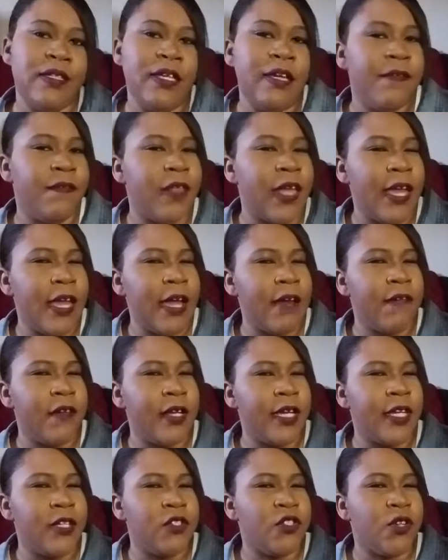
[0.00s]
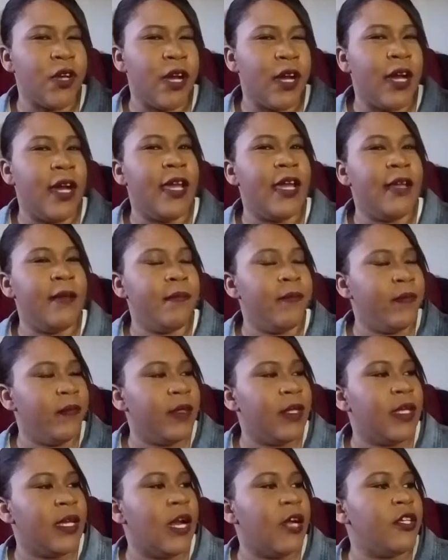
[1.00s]
If they ever get dry,
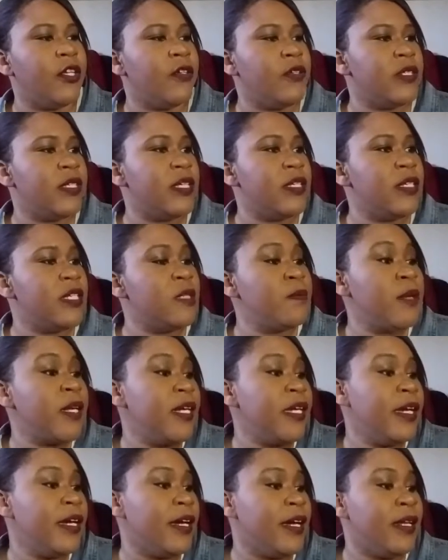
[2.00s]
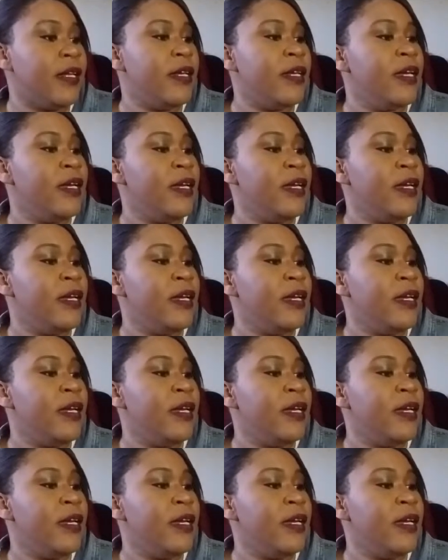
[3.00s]
I'll use this. It's pretty good.